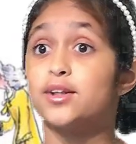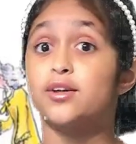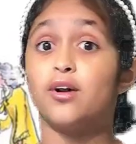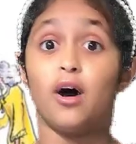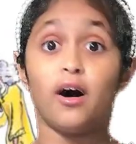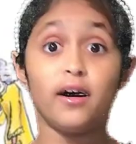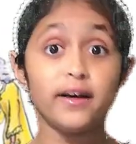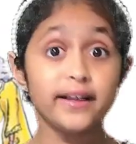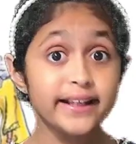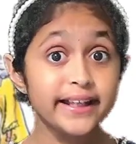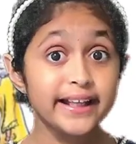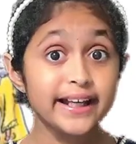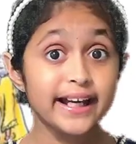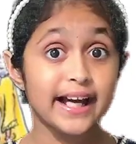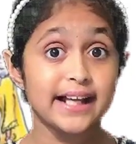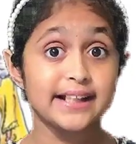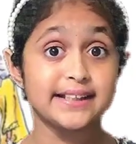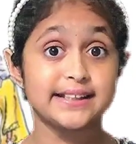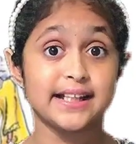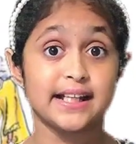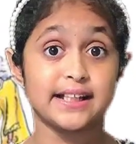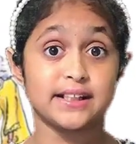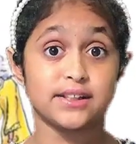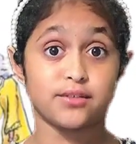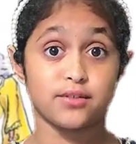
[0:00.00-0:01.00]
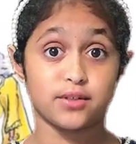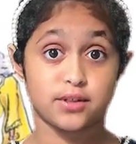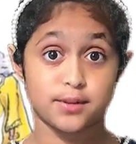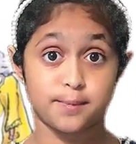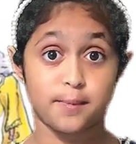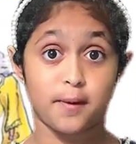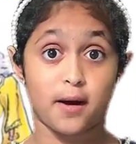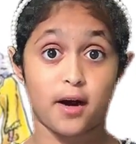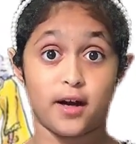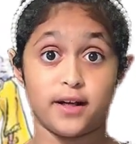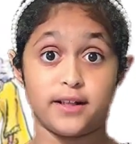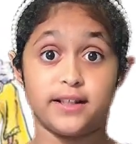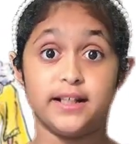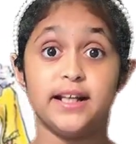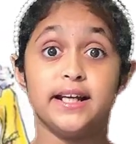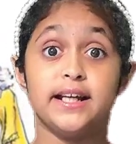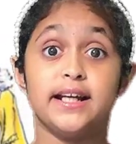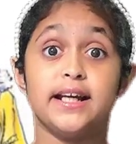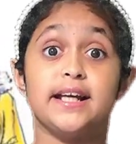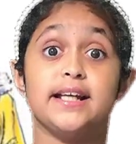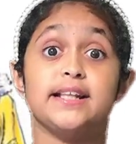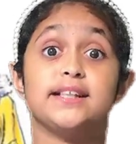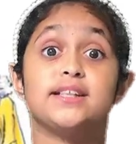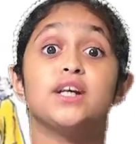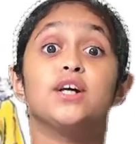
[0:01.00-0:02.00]
and all he gets as a response
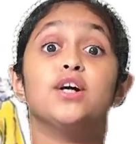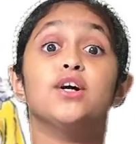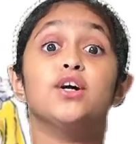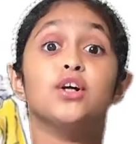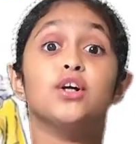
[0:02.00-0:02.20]
is,